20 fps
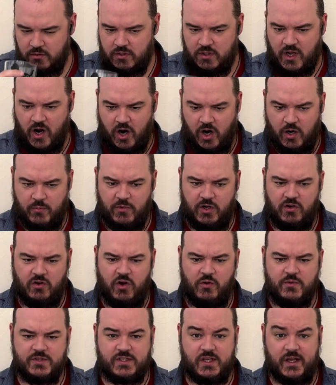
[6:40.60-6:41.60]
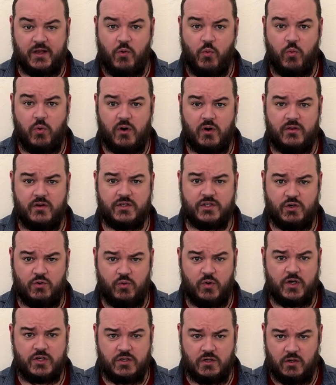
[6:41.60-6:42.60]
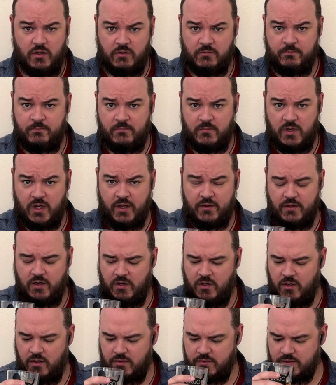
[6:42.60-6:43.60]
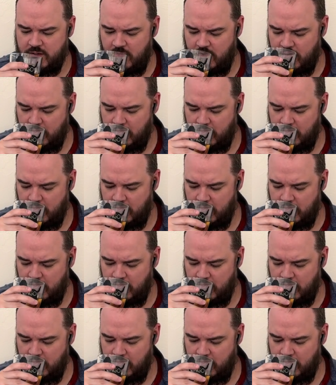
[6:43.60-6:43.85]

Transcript: Caramel, almost like a Werther's Original on the nose.